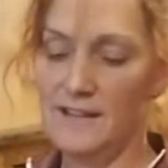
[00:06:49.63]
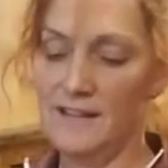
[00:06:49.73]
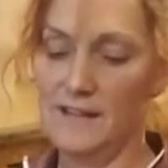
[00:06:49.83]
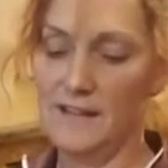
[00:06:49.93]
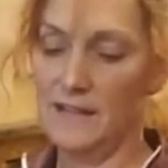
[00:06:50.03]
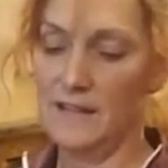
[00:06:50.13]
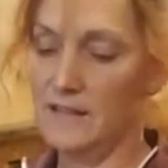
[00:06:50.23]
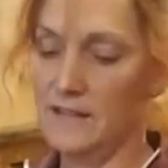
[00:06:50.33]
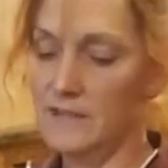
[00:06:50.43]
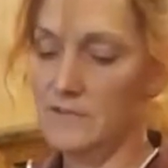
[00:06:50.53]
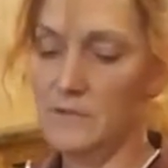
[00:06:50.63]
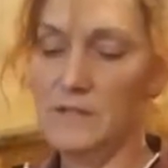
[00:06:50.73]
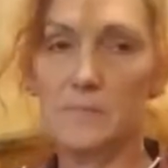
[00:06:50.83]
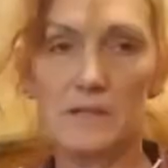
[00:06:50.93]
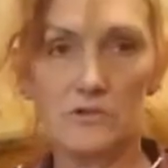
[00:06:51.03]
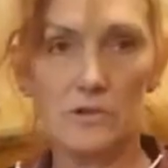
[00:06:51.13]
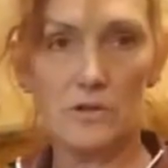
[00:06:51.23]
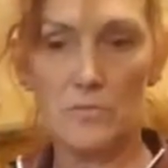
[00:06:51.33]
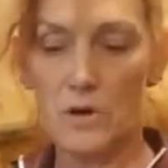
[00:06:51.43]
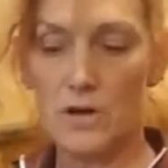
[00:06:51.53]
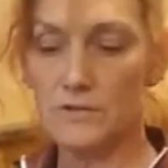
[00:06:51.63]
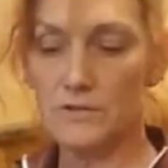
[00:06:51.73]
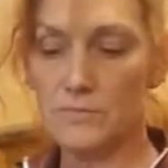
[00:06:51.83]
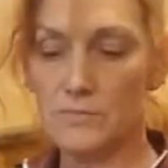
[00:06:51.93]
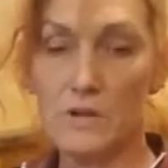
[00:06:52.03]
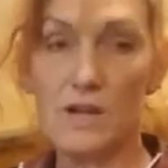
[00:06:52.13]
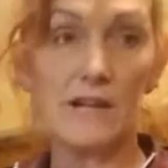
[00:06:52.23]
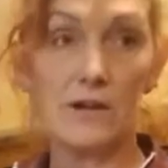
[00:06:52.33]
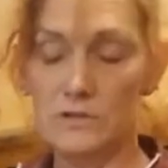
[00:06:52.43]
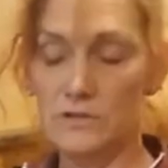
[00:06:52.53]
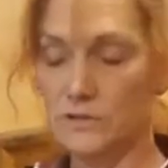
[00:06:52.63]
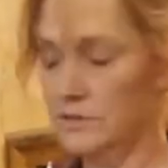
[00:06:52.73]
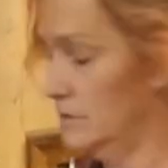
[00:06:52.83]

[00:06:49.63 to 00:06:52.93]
and make sure all the water's wrung out.